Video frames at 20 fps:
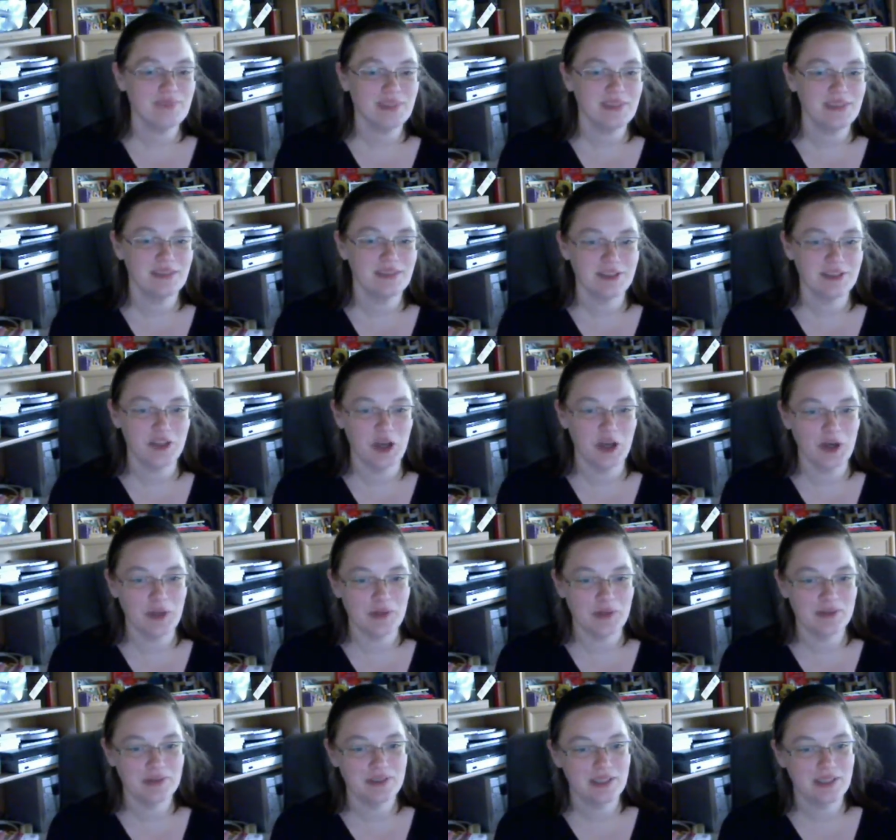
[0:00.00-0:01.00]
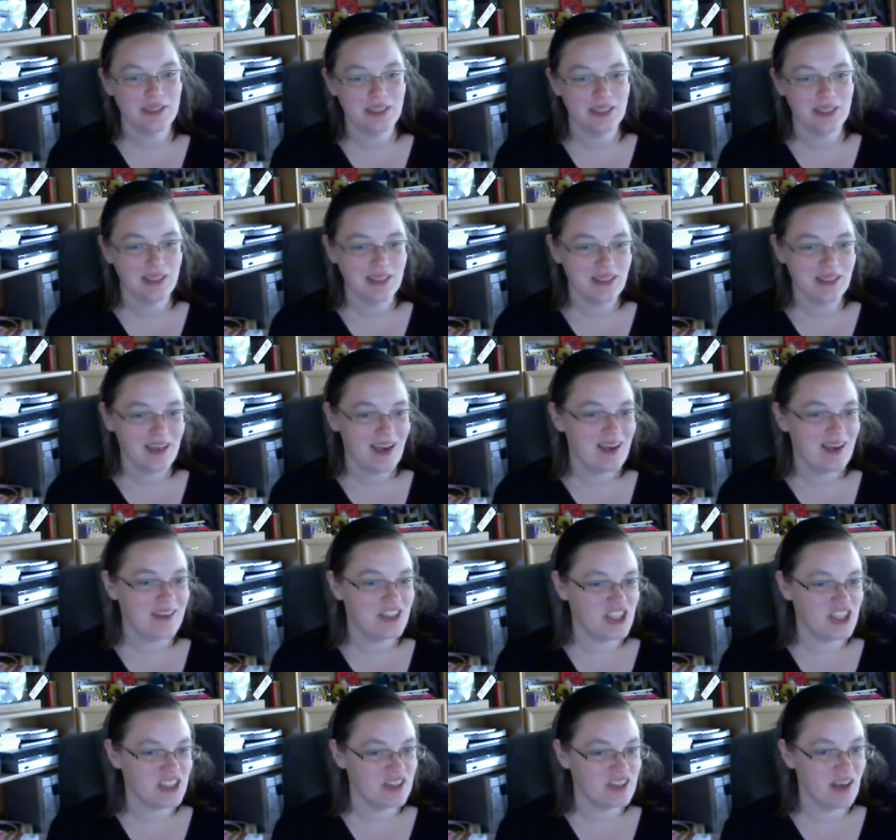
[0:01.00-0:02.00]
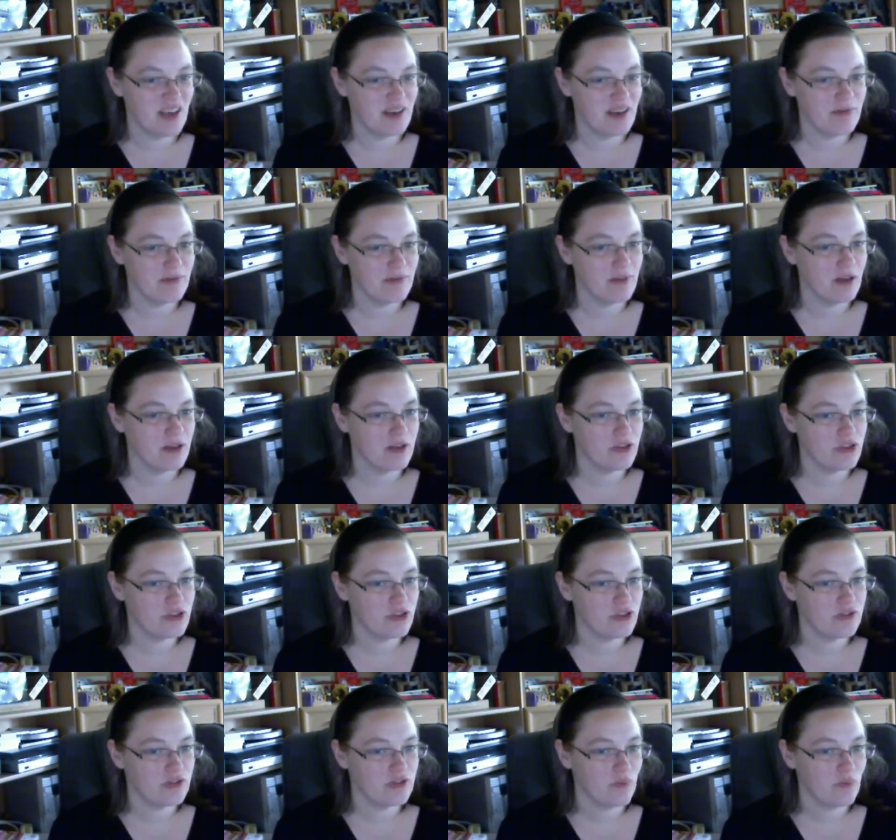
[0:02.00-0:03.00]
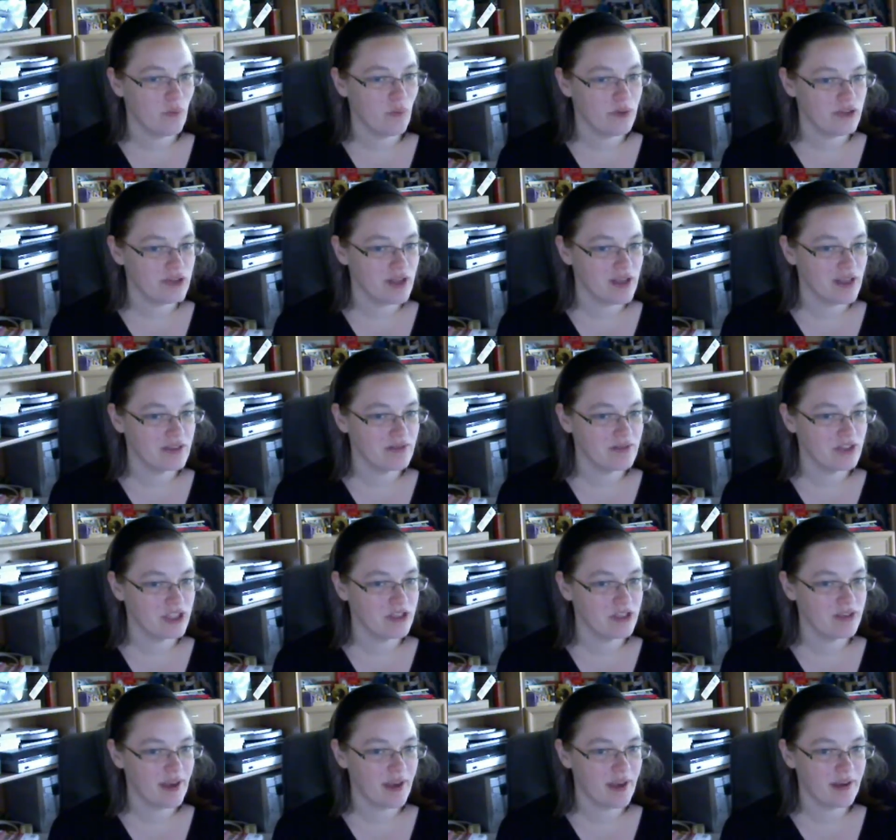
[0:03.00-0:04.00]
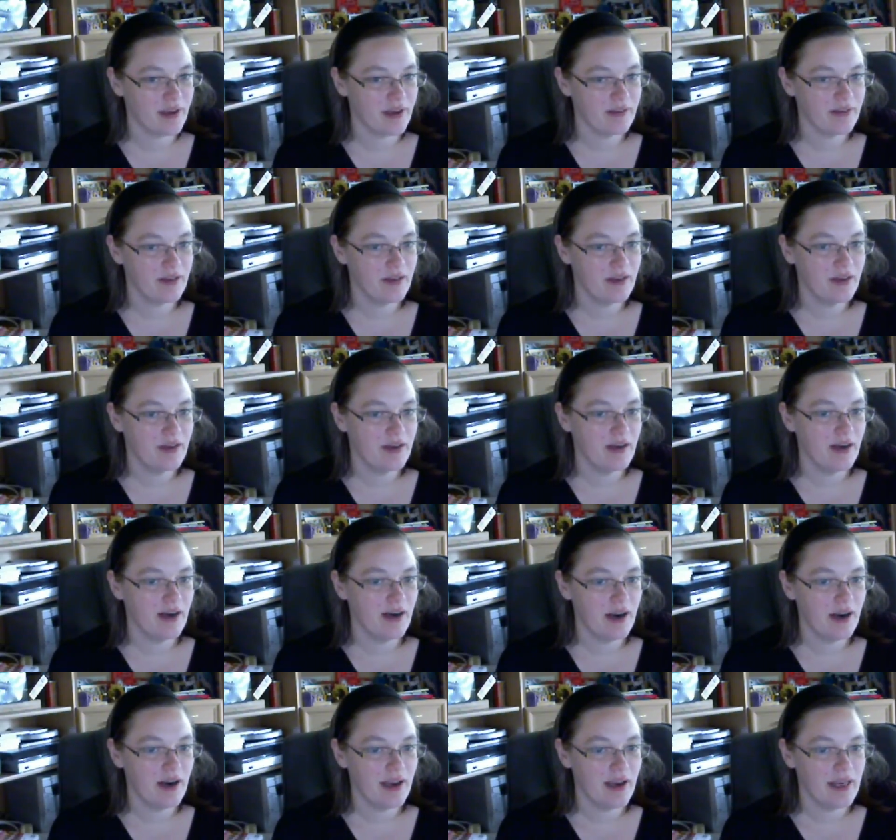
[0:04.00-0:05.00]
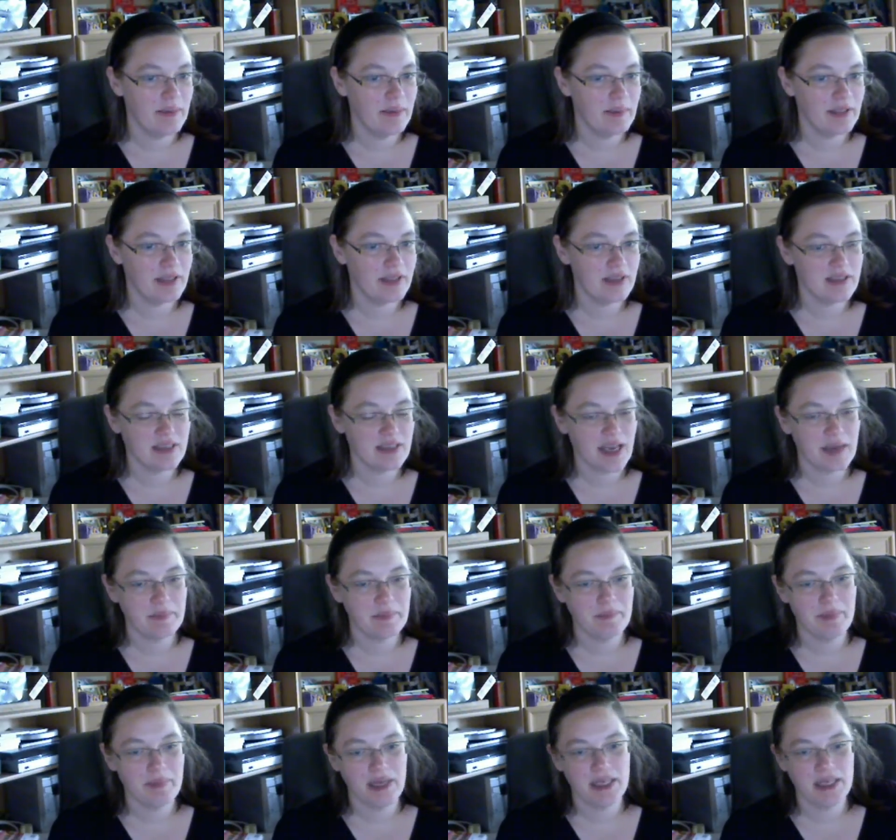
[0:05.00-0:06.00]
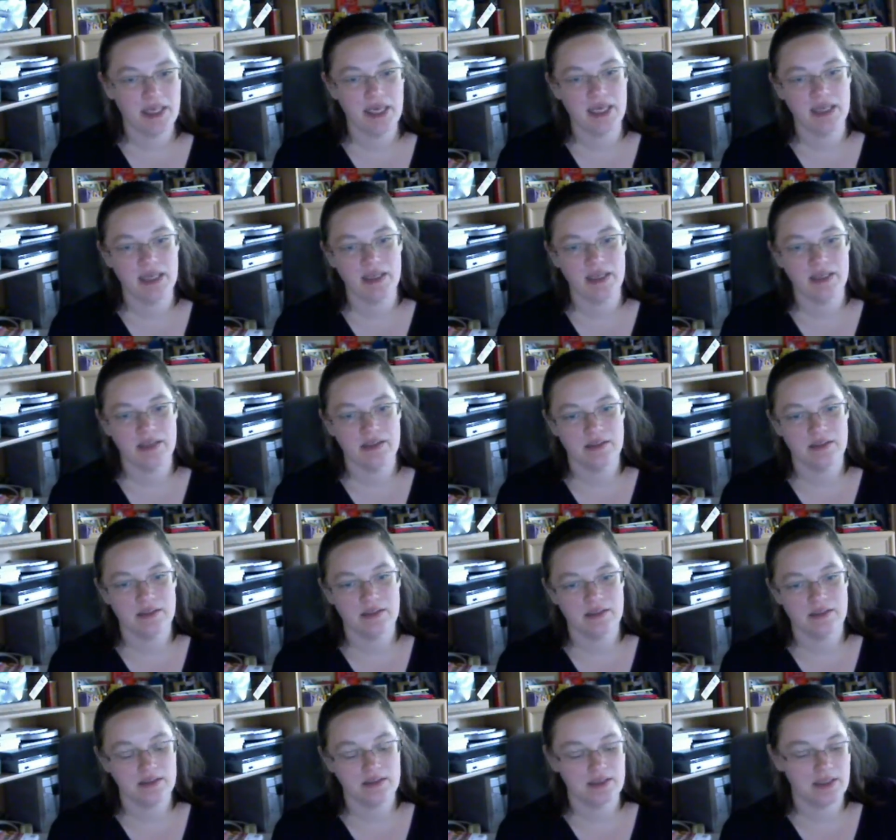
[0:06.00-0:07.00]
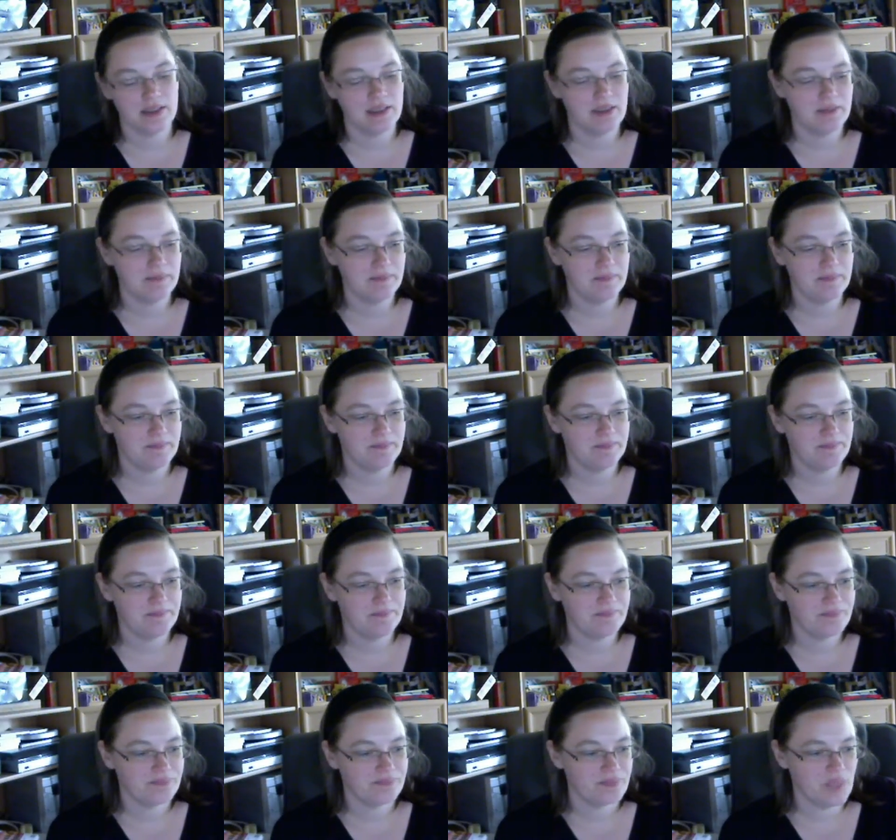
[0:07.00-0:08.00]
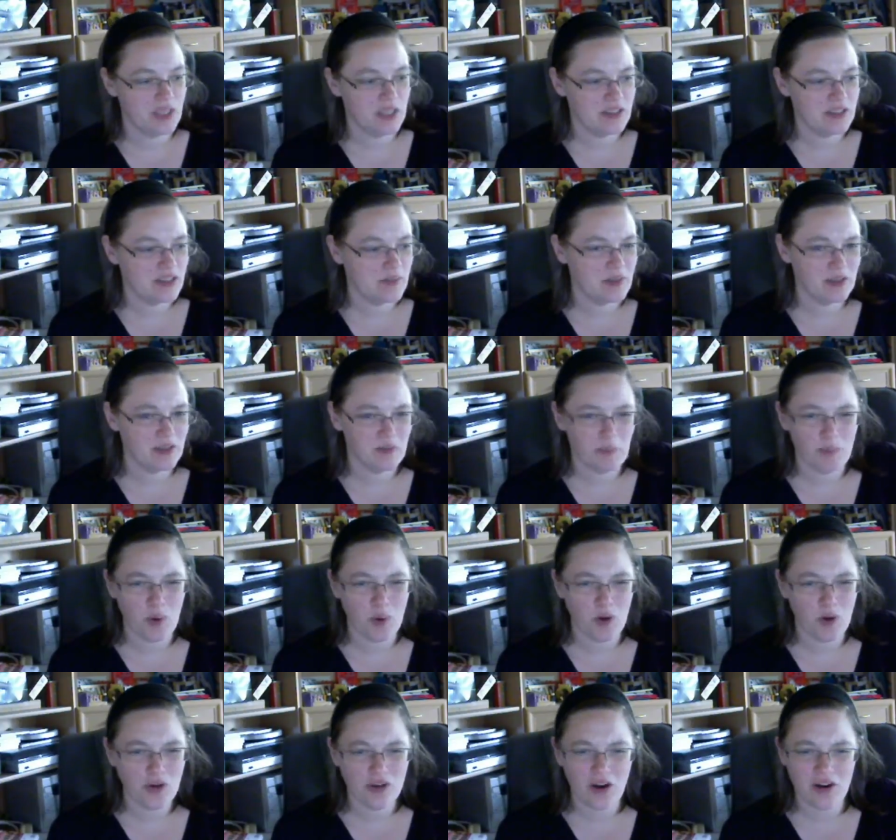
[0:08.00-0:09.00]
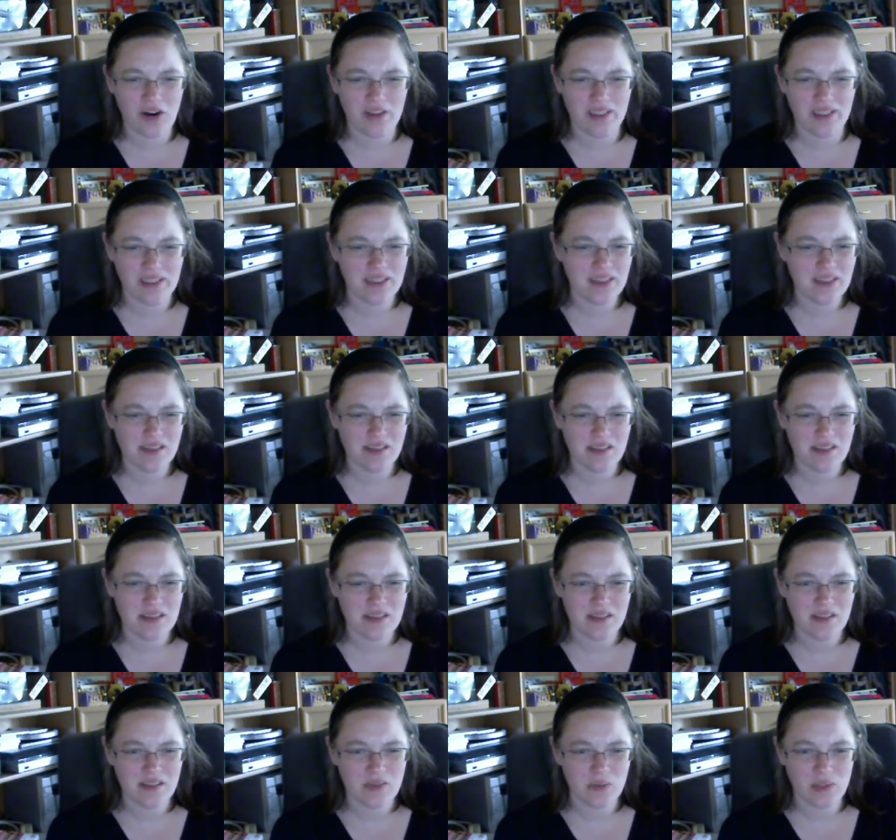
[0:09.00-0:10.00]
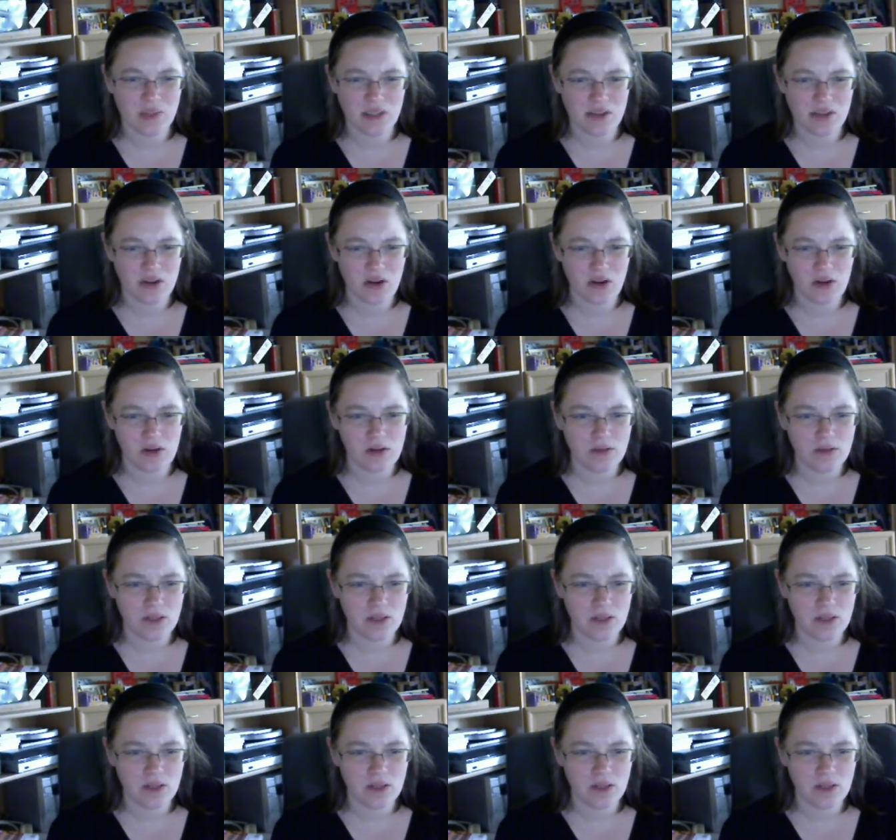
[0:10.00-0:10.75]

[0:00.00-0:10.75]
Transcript: So I had cheesecake for lunch, one slice of cheesecake, and because I'm making um, something pork carnitas is what it's called.